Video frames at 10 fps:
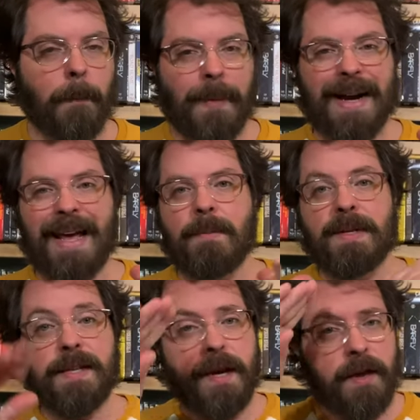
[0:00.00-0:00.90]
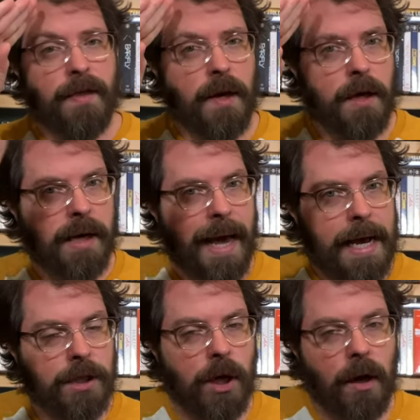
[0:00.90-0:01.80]
My name is Heath. Good
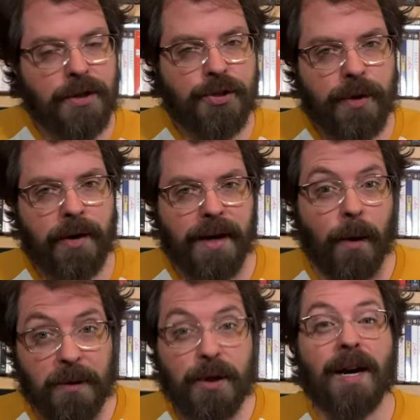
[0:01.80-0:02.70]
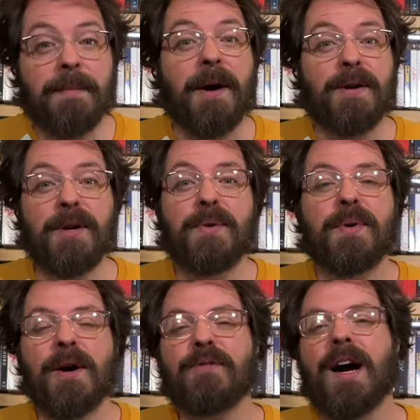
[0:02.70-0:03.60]
day to Australia. We're talking about
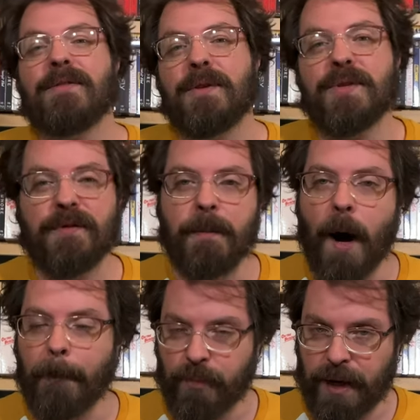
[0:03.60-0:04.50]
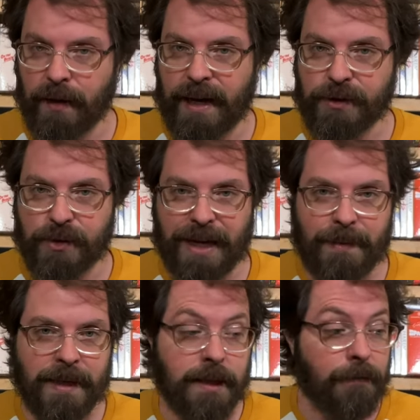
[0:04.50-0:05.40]
new arrivals from Umbrella
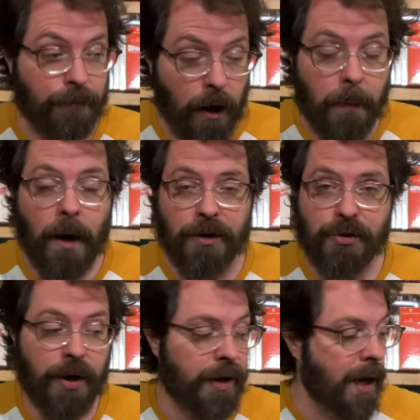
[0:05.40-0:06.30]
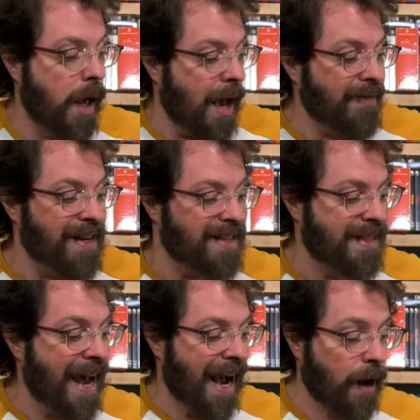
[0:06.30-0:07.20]
Entertainment from Australia. I've got a
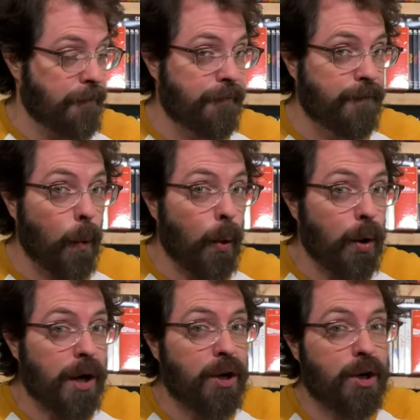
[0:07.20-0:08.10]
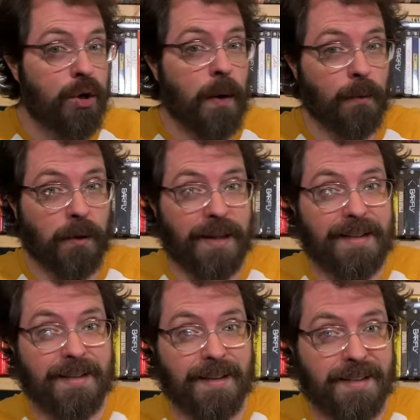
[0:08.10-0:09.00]
stack of four new
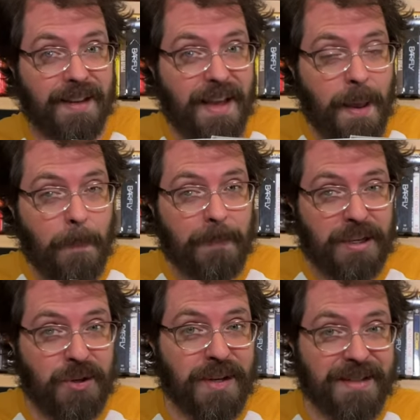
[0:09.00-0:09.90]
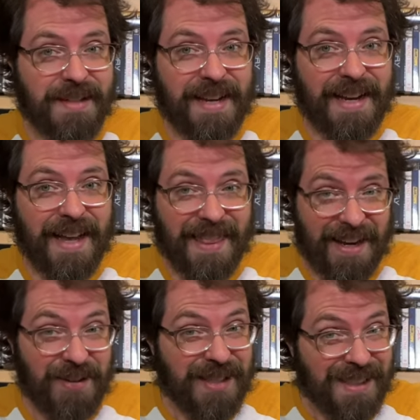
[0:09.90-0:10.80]
releases, but as you can see,
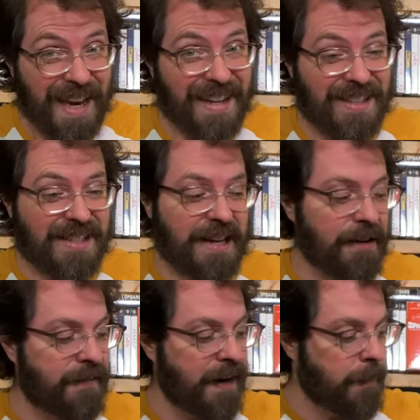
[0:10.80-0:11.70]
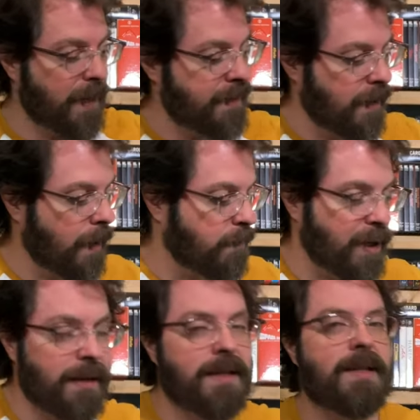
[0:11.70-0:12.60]
there's a lot of stuff here because
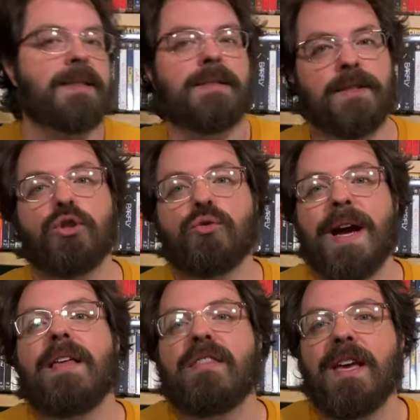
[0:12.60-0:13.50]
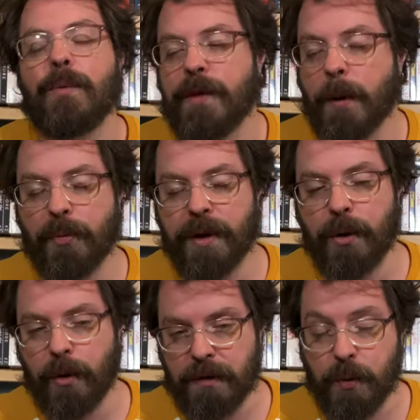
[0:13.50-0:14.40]
Umbrella does this great thing with their
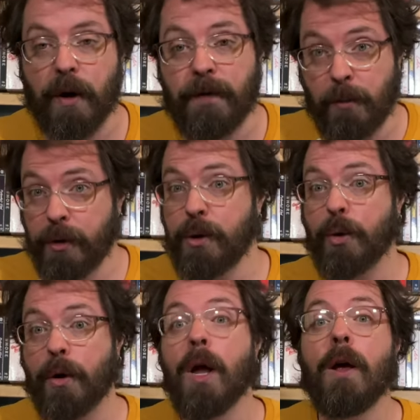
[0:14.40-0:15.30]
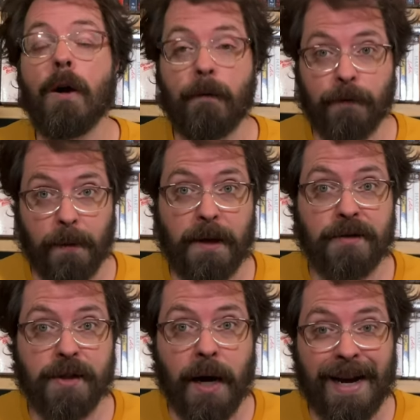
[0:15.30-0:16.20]
pre-orders where if you pre-order from their
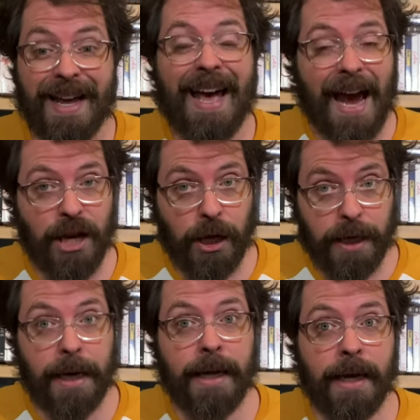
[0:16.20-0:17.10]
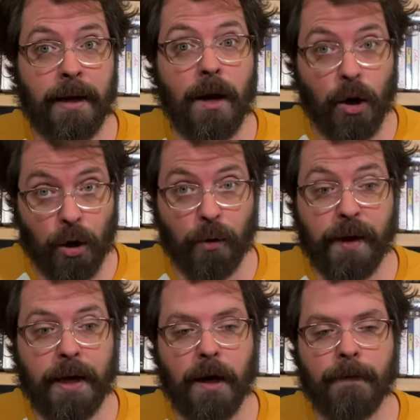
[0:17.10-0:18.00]
site and you get in
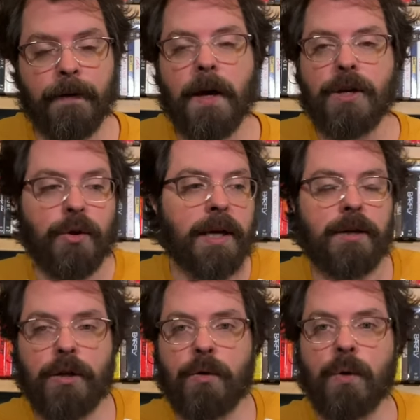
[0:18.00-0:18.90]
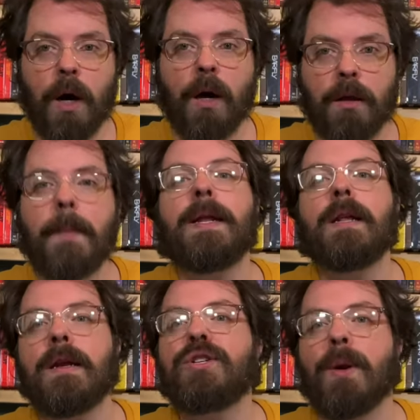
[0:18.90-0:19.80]
early enough, you can do a limited
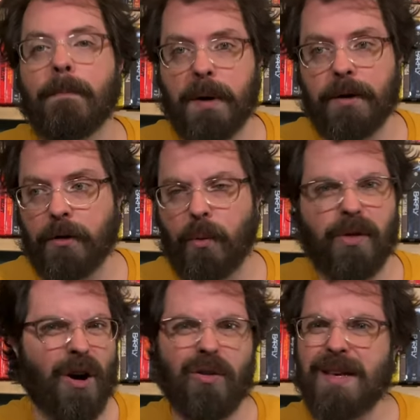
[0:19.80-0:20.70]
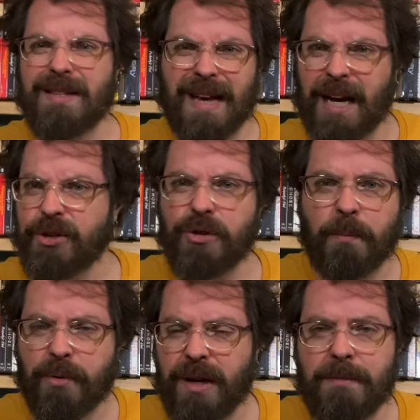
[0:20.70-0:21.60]
edition bundle with all these extra
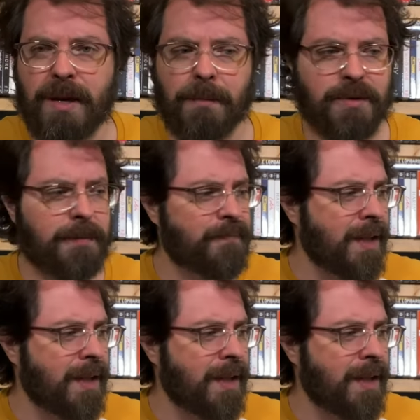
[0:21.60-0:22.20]
premiums.